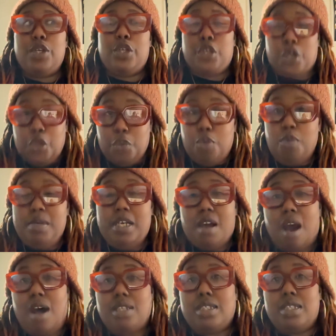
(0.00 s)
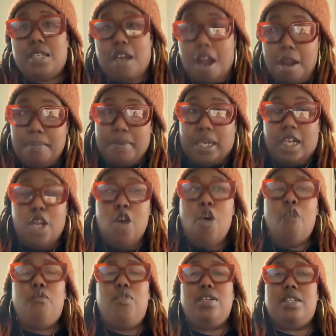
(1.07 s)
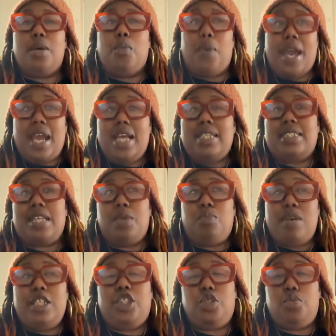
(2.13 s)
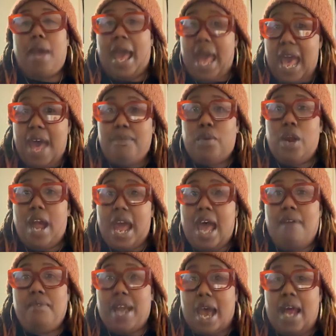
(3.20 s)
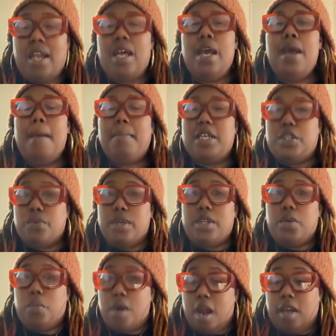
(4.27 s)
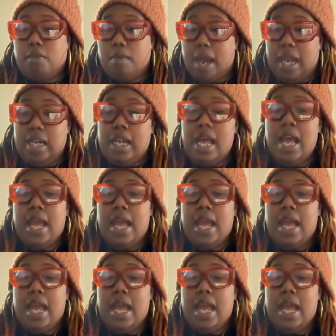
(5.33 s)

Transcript: You will be called to the carpet for the ways in which you have or have not been doing the work, right?